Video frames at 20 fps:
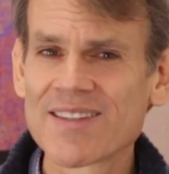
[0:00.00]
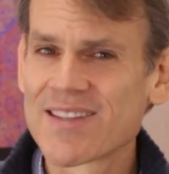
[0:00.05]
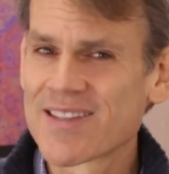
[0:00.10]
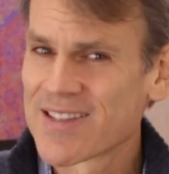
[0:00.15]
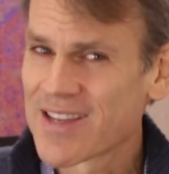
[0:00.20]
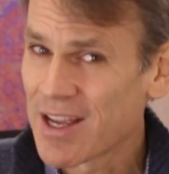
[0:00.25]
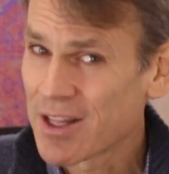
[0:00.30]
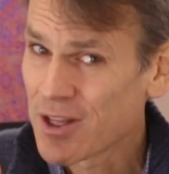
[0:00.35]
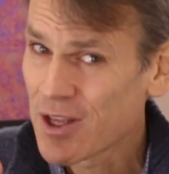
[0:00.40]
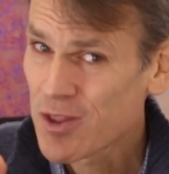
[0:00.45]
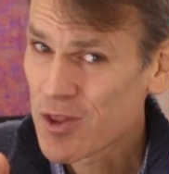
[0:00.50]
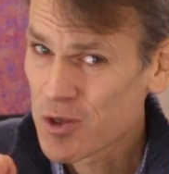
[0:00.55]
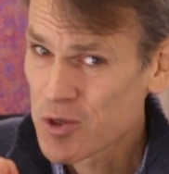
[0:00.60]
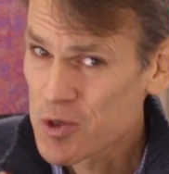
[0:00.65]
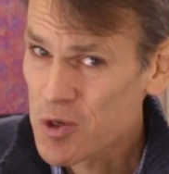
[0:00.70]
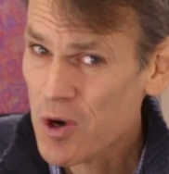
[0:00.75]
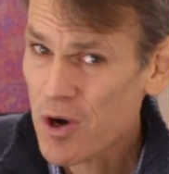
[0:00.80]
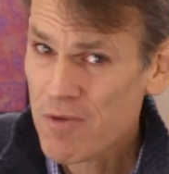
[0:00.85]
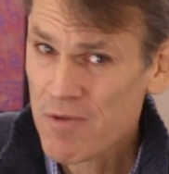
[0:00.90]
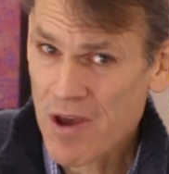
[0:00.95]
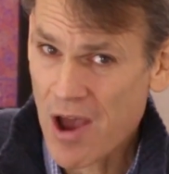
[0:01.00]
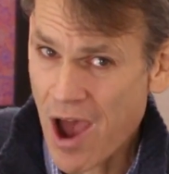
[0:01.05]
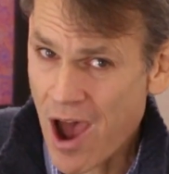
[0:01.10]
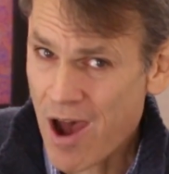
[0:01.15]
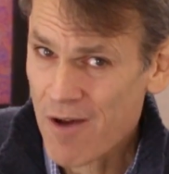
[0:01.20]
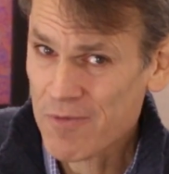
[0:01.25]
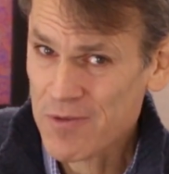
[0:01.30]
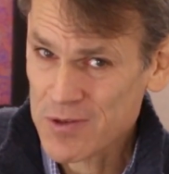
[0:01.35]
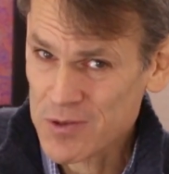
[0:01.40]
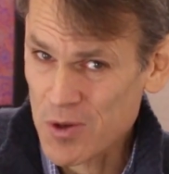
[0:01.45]
Suddenly, the door of the
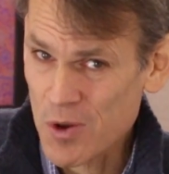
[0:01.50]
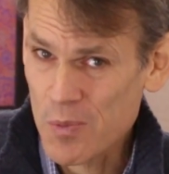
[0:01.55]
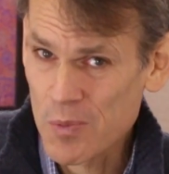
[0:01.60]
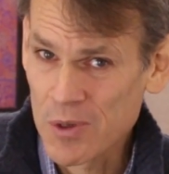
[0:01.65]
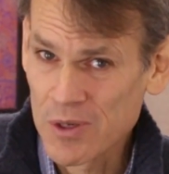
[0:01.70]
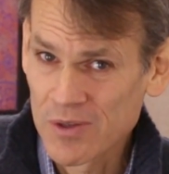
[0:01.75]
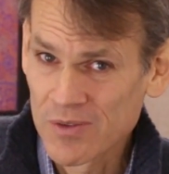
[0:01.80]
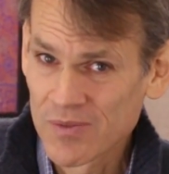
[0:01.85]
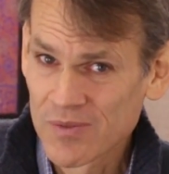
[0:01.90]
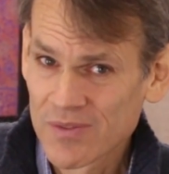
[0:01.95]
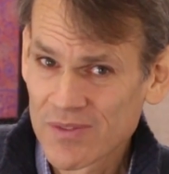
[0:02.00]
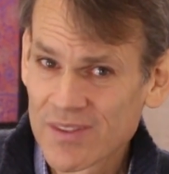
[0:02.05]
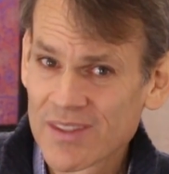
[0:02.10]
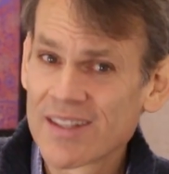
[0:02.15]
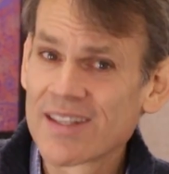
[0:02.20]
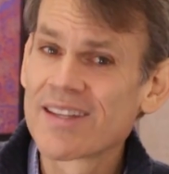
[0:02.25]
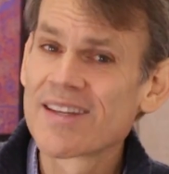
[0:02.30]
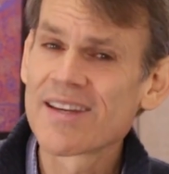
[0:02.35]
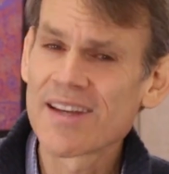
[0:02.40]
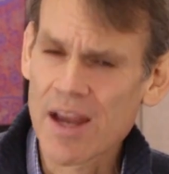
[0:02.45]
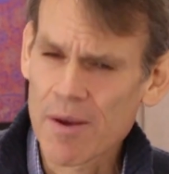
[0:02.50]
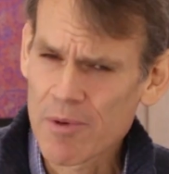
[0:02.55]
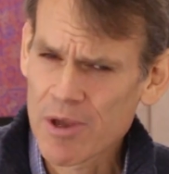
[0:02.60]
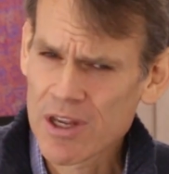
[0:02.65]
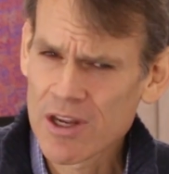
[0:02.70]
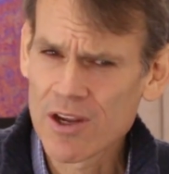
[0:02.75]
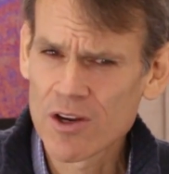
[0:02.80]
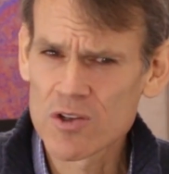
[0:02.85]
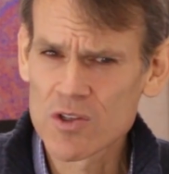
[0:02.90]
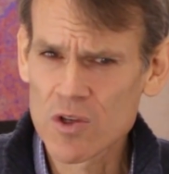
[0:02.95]
office opened. Come
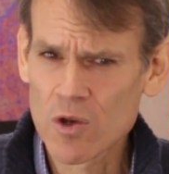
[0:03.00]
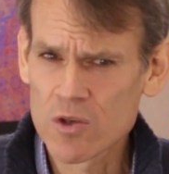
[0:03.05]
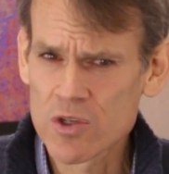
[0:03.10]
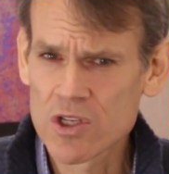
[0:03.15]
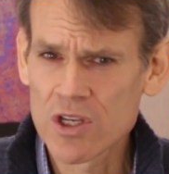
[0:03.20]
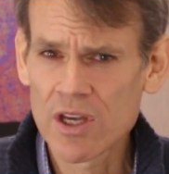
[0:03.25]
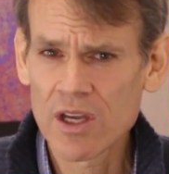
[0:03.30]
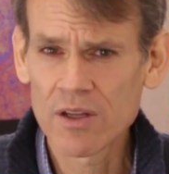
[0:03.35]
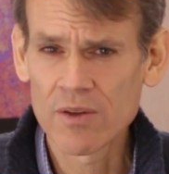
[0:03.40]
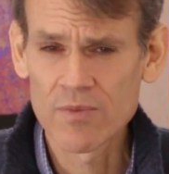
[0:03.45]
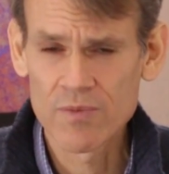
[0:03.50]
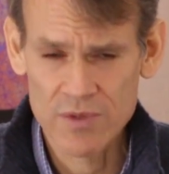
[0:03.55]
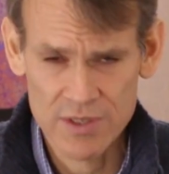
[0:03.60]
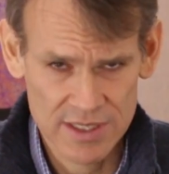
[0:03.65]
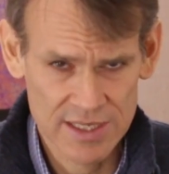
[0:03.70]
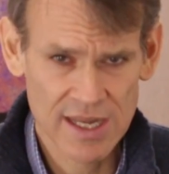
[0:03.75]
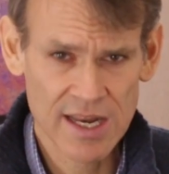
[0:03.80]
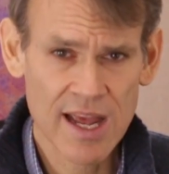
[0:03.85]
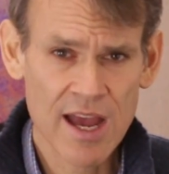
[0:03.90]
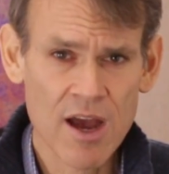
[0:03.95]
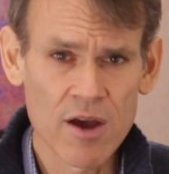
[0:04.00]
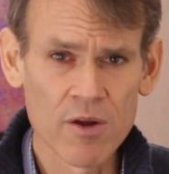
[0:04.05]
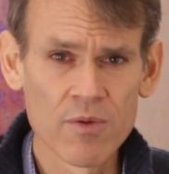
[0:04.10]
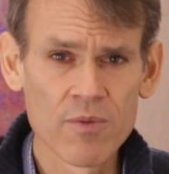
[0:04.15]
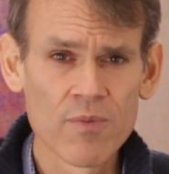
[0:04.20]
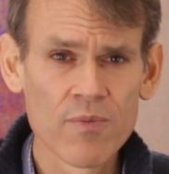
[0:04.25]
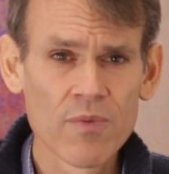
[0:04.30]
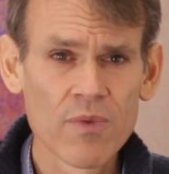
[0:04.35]
in here, Socheat. Sit down.